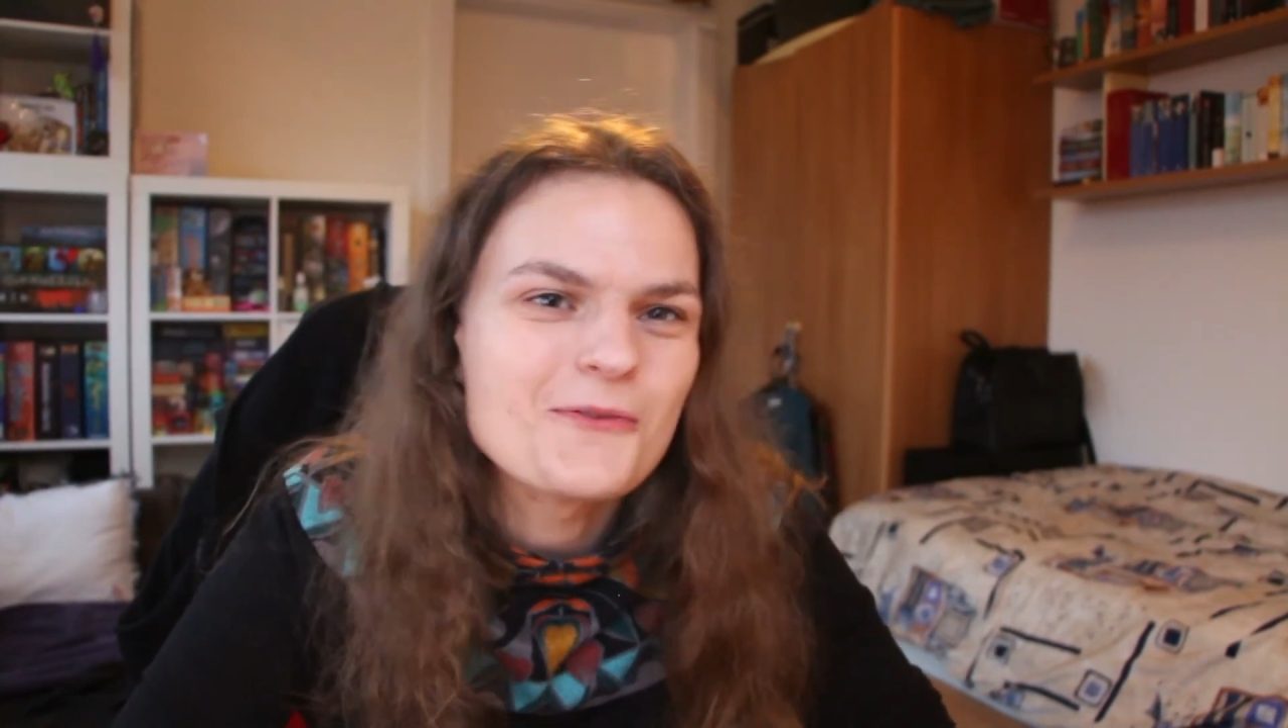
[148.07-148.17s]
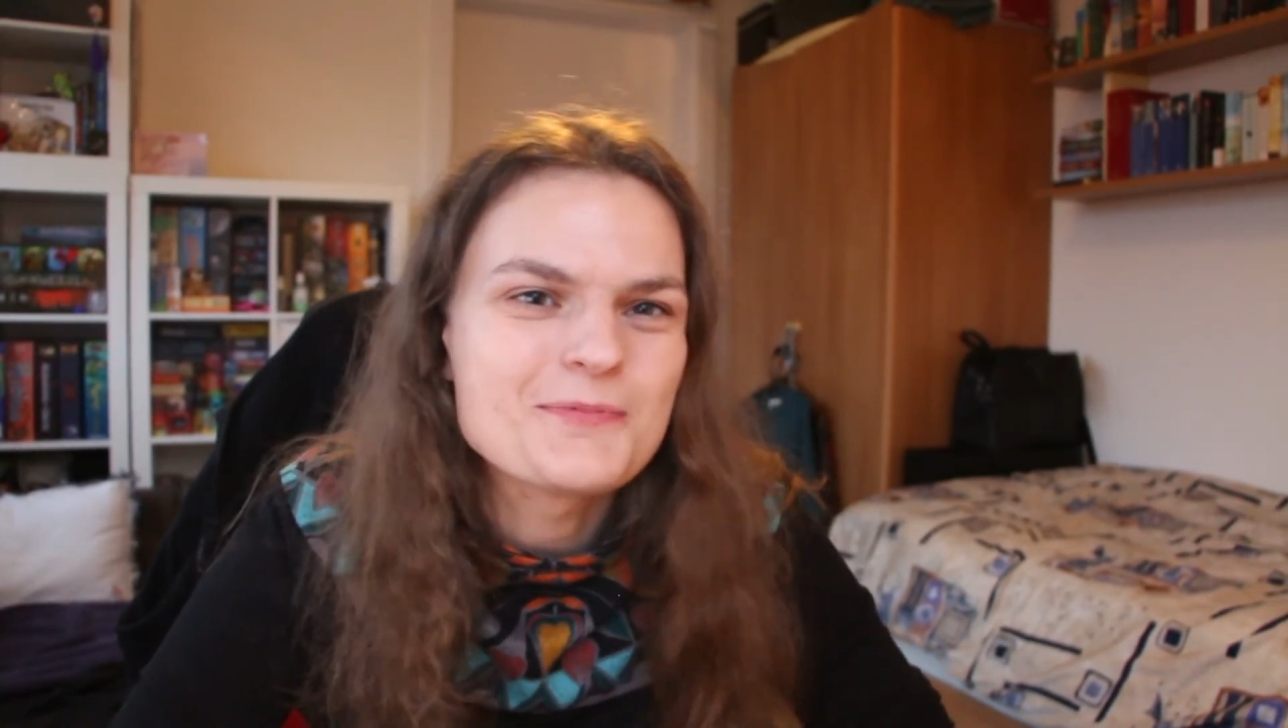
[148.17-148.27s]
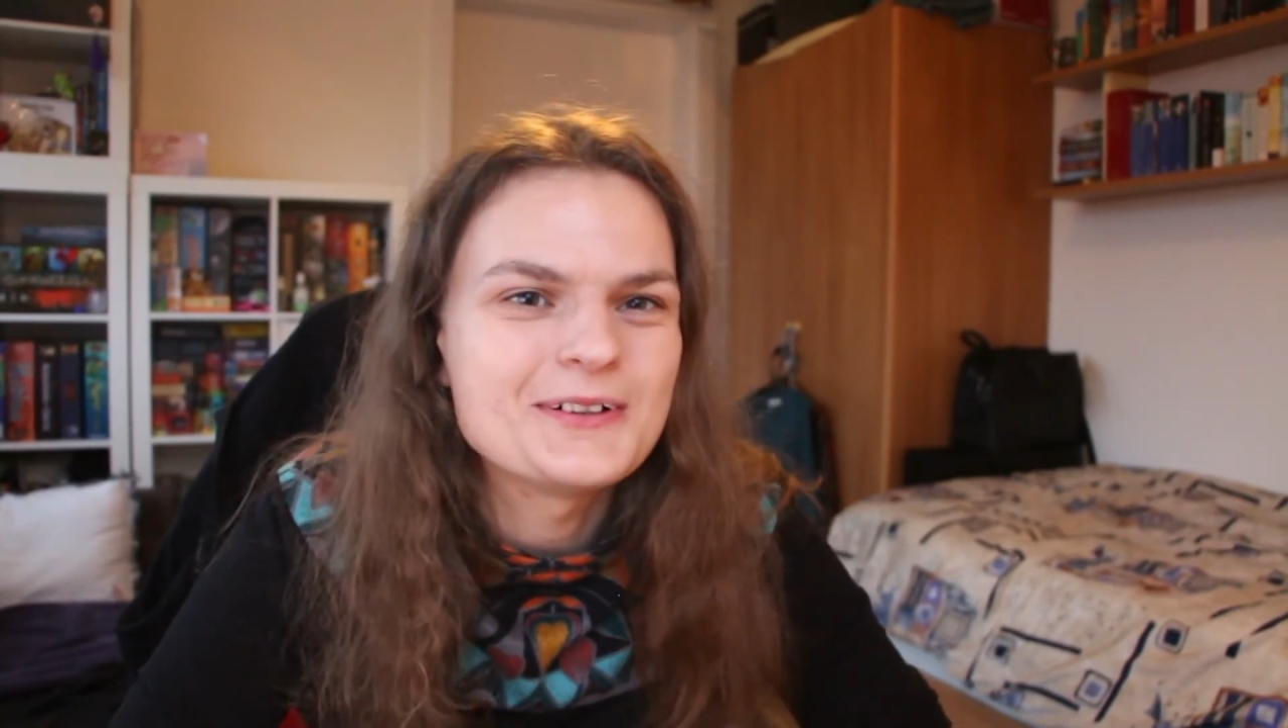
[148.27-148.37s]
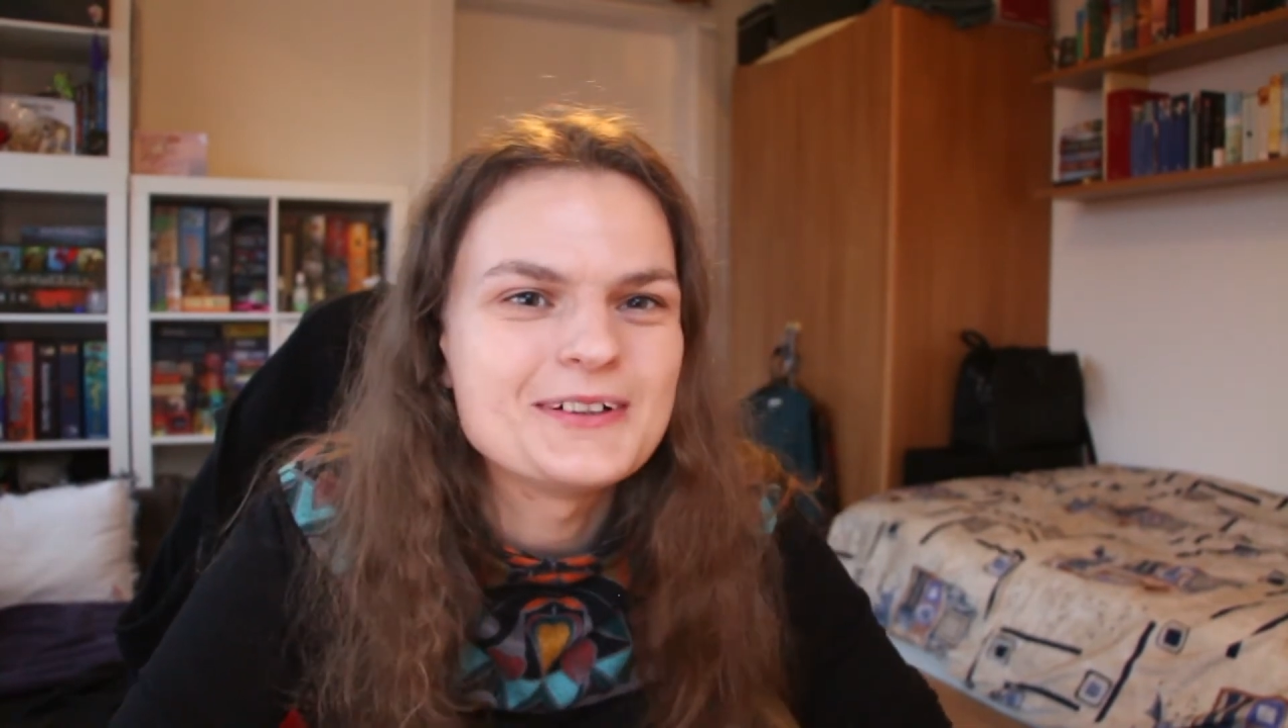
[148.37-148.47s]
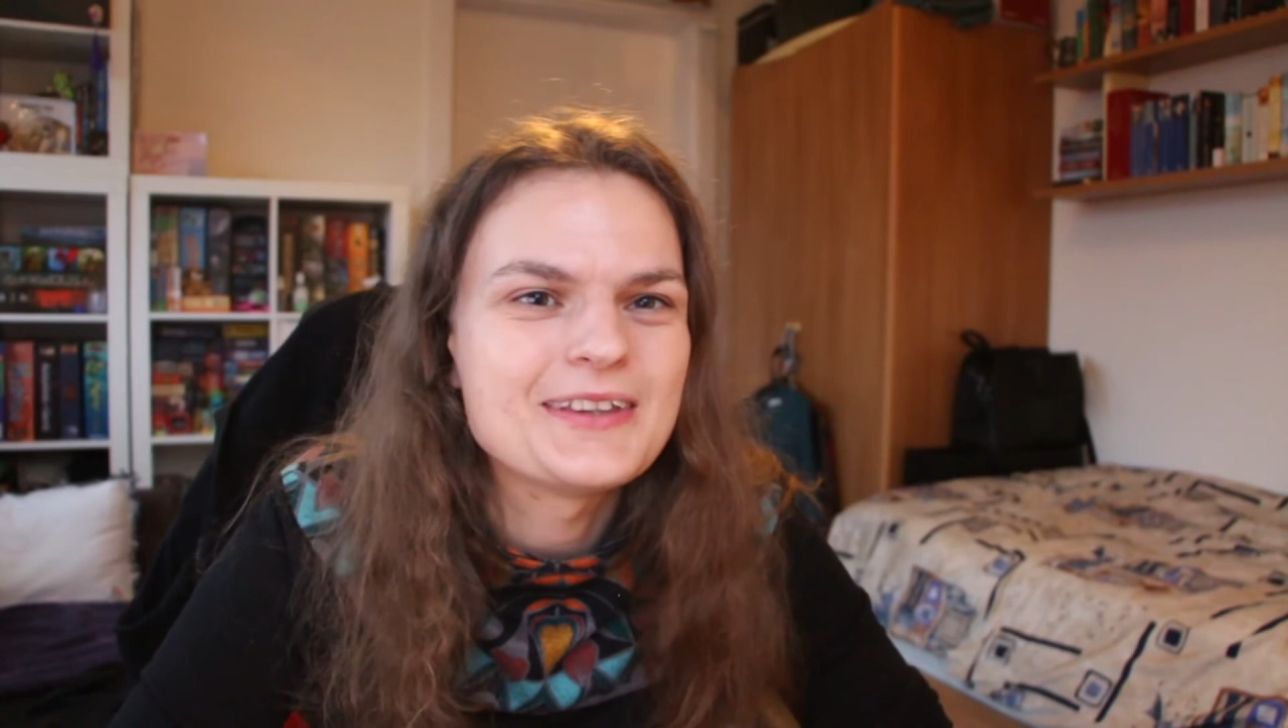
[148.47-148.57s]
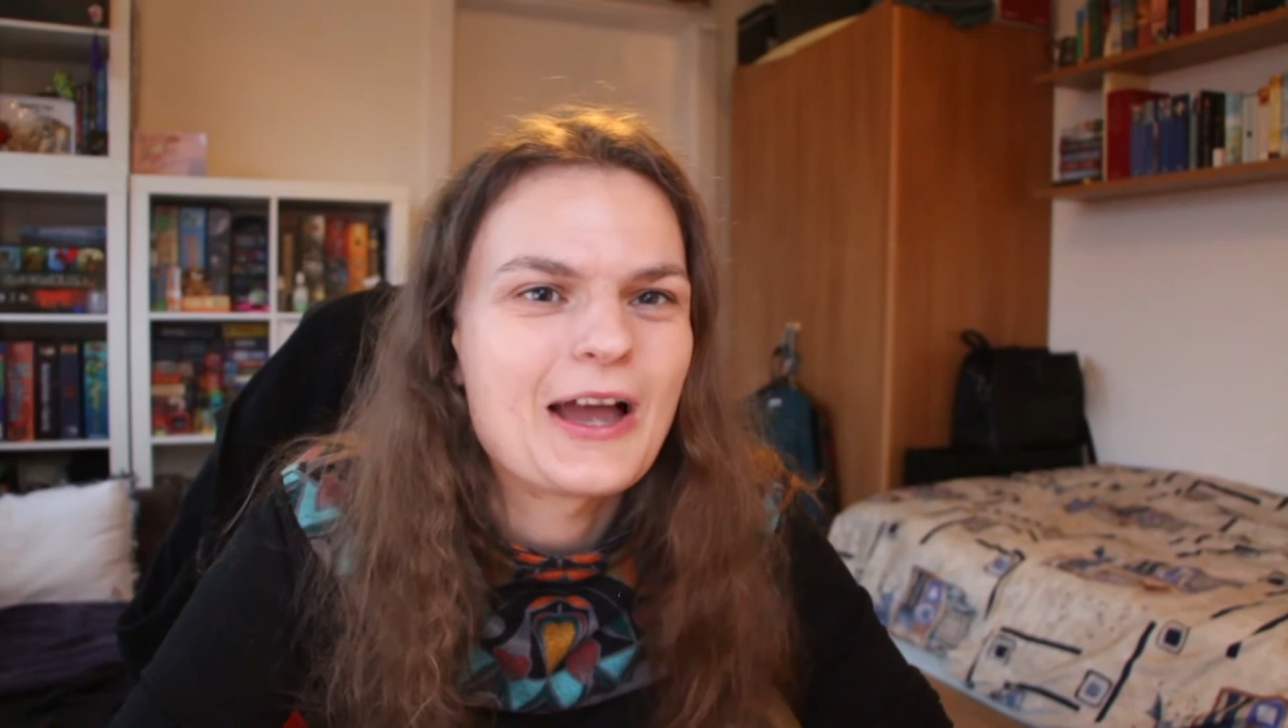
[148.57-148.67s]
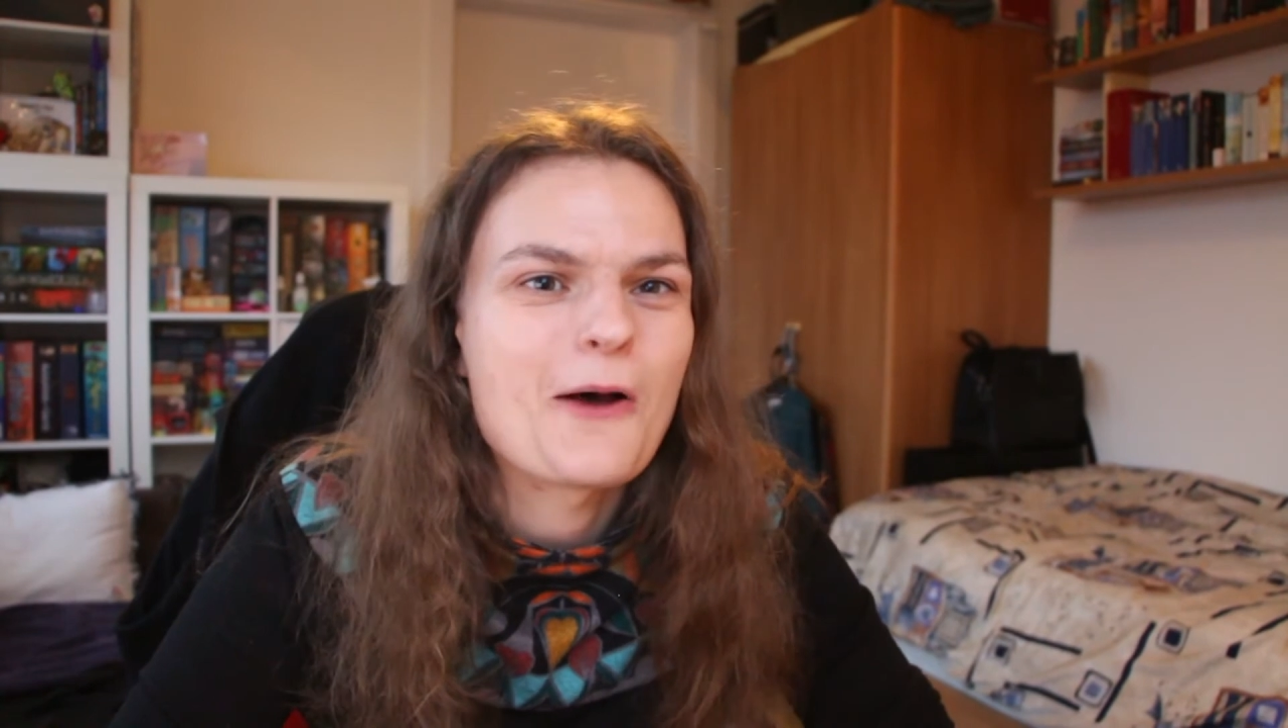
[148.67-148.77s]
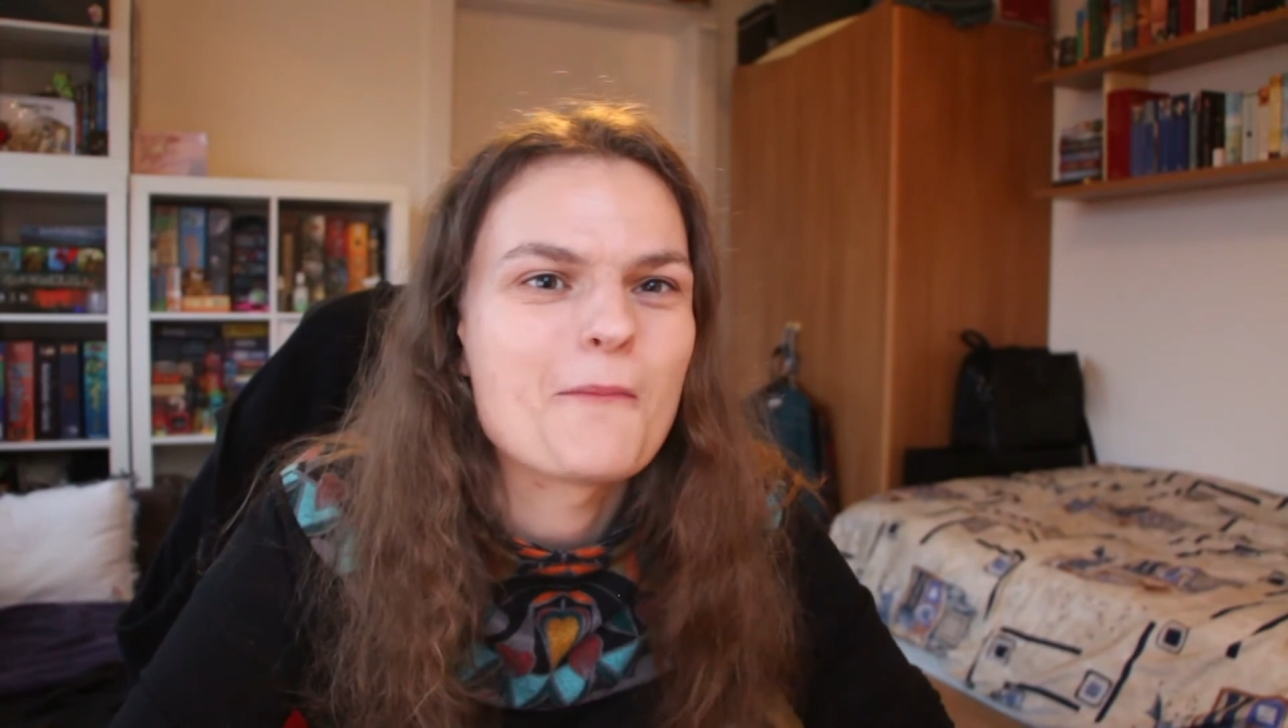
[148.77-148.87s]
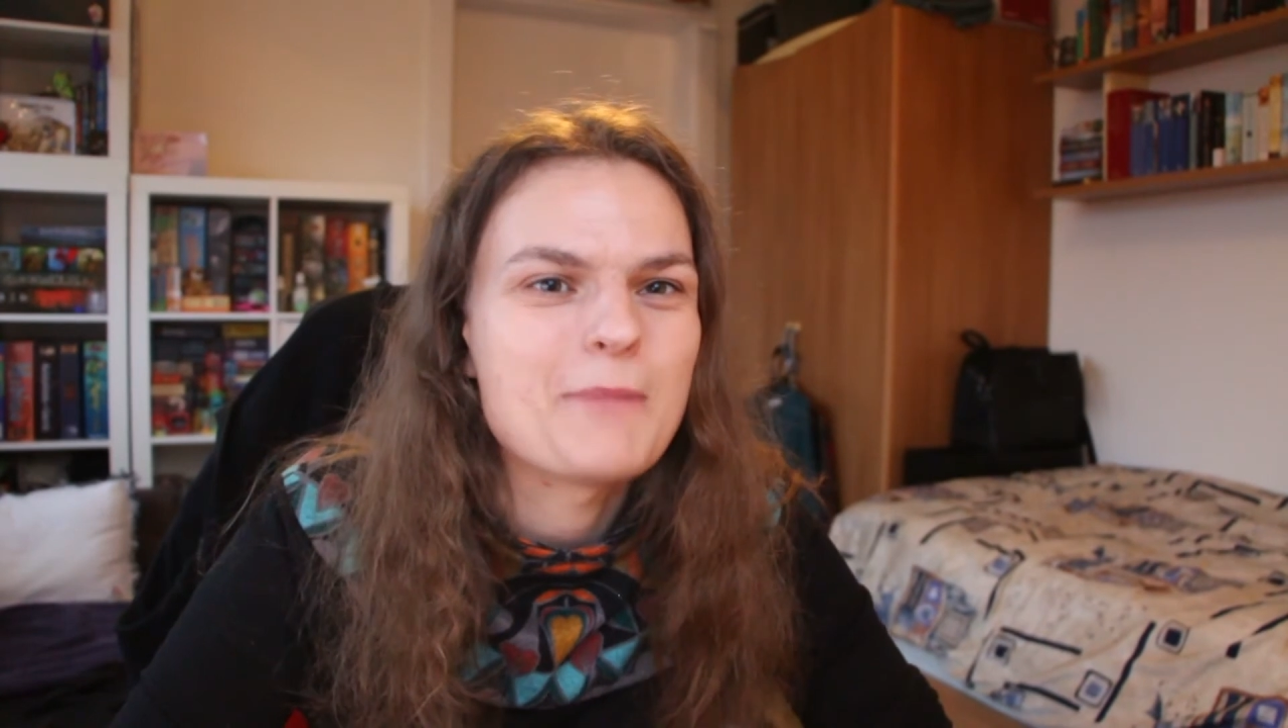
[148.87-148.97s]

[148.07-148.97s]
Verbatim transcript: open a